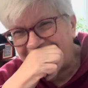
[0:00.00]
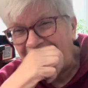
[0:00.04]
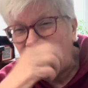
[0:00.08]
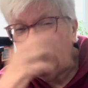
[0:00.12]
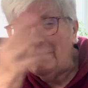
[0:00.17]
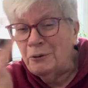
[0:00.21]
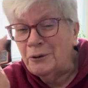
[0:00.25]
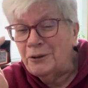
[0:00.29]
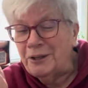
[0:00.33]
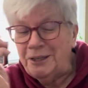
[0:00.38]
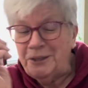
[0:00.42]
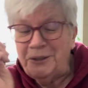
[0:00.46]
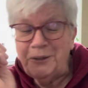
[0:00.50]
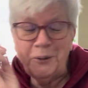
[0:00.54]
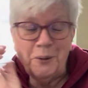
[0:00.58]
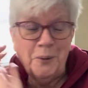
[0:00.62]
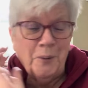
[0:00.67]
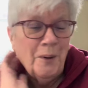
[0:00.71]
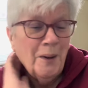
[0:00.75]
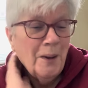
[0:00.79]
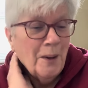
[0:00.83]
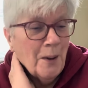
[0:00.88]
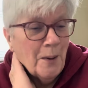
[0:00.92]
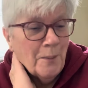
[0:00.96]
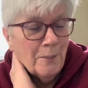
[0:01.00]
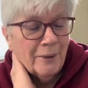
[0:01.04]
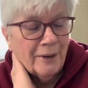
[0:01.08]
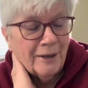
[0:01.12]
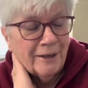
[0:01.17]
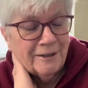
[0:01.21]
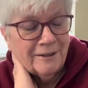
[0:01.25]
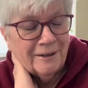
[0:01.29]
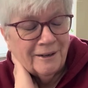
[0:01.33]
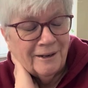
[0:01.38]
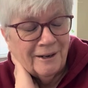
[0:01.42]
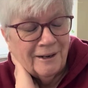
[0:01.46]
I really do.
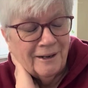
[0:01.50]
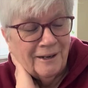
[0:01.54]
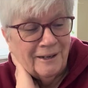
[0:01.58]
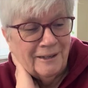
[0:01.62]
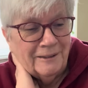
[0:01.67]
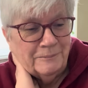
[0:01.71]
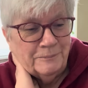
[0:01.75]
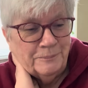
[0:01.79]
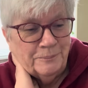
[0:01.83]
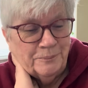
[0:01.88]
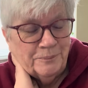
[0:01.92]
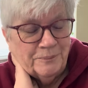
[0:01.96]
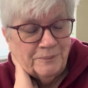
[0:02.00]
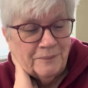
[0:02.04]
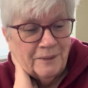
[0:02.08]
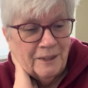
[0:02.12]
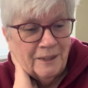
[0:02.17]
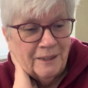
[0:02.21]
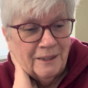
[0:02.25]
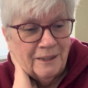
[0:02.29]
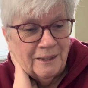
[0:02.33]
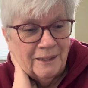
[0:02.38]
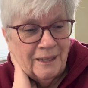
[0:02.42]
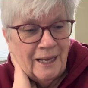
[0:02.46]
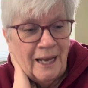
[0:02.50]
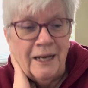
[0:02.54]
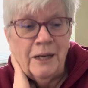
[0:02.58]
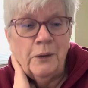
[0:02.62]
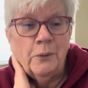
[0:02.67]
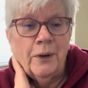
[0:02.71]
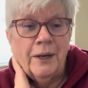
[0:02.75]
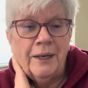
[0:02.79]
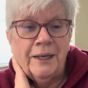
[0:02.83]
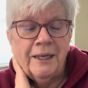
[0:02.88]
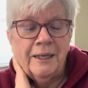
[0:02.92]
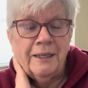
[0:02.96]
But um,
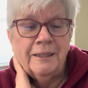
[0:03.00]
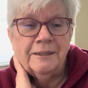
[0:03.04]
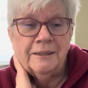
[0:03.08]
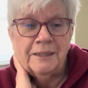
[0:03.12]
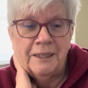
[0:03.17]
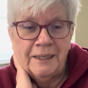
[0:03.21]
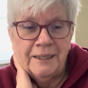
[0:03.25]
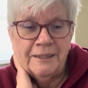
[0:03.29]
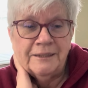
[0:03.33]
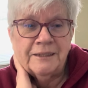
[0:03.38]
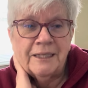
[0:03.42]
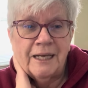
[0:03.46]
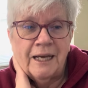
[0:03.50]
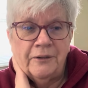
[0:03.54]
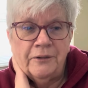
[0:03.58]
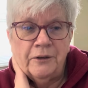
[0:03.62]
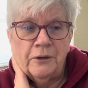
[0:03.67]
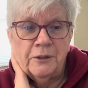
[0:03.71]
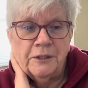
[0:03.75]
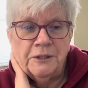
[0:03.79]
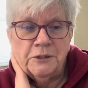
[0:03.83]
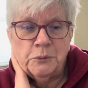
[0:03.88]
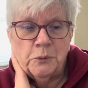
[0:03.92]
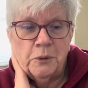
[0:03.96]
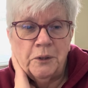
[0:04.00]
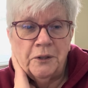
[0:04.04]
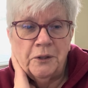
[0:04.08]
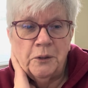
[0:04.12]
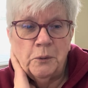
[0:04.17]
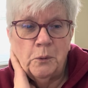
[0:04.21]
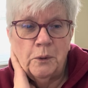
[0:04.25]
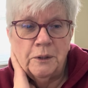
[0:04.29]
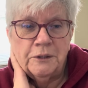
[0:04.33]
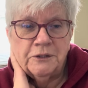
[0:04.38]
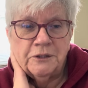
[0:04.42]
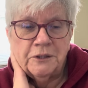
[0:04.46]
Anyway, he, he's on there. He's one of
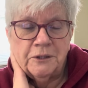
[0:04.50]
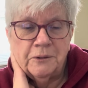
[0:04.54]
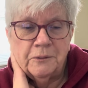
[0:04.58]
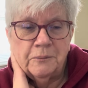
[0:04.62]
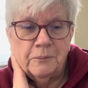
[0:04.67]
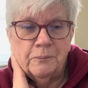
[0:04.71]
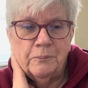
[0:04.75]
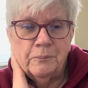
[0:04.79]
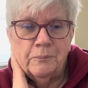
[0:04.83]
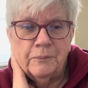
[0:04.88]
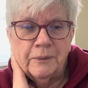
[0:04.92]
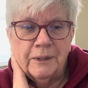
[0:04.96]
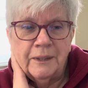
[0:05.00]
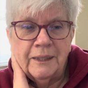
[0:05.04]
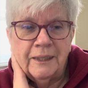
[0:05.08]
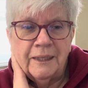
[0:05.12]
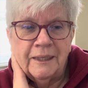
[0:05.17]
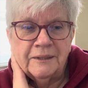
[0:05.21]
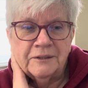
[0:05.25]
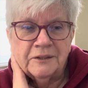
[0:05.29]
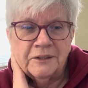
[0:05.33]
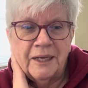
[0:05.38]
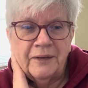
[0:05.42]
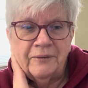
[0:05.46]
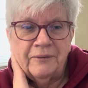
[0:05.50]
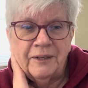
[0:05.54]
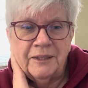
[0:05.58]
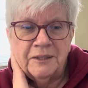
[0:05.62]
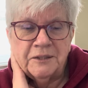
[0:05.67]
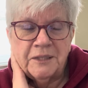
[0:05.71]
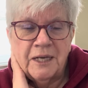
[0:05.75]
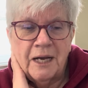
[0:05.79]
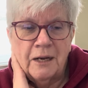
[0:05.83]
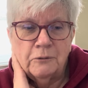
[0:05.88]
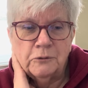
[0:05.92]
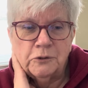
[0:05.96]
the ones that are, he's getting
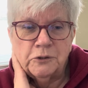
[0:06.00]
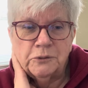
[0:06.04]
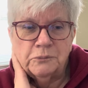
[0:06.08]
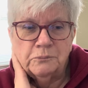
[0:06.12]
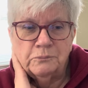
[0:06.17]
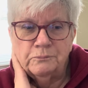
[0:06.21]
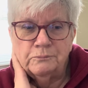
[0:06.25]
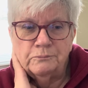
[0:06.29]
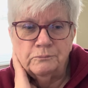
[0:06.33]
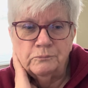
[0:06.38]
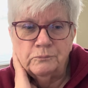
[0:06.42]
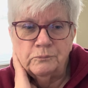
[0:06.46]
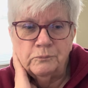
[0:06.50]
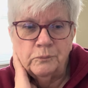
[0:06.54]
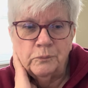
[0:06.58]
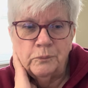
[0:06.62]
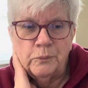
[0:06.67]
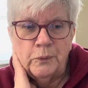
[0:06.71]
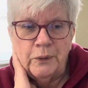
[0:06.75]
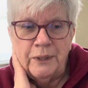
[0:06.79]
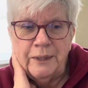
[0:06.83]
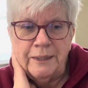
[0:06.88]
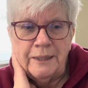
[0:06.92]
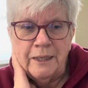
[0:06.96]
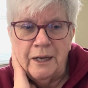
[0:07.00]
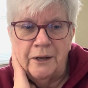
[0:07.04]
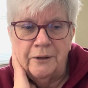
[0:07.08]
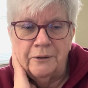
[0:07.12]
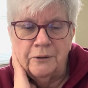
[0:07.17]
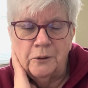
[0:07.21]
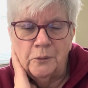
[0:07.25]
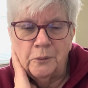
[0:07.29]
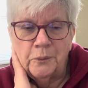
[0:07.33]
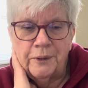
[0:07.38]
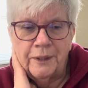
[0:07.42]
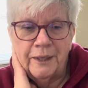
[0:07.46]
his house
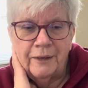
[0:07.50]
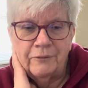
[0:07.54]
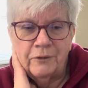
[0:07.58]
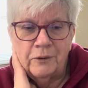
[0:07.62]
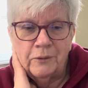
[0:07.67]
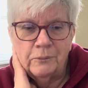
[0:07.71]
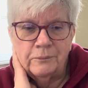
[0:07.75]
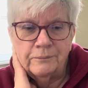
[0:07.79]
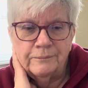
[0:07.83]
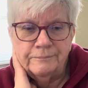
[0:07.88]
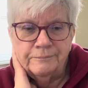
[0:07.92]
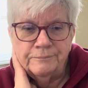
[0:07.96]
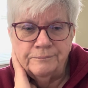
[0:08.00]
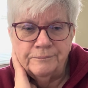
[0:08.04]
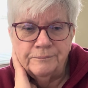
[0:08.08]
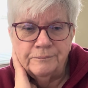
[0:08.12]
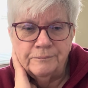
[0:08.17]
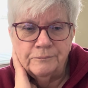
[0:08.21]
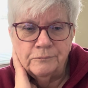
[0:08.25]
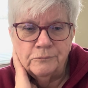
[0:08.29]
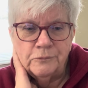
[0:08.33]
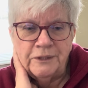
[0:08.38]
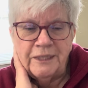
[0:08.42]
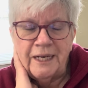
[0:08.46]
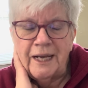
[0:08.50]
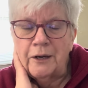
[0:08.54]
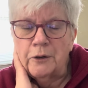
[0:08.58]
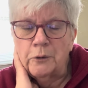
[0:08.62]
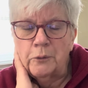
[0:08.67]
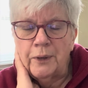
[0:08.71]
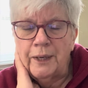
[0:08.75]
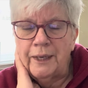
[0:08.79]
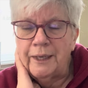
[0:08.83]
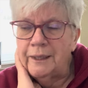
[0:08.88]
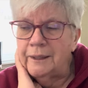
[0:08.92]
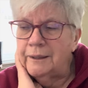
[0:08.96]
redone or whatever,
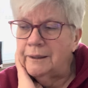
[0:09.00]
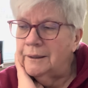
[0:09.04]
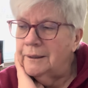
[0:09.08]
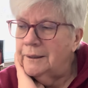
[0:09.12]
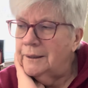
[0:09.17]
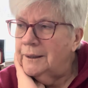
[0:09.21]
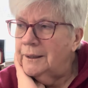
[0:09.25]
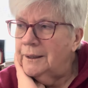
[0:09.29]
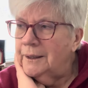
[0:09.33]
redecorated.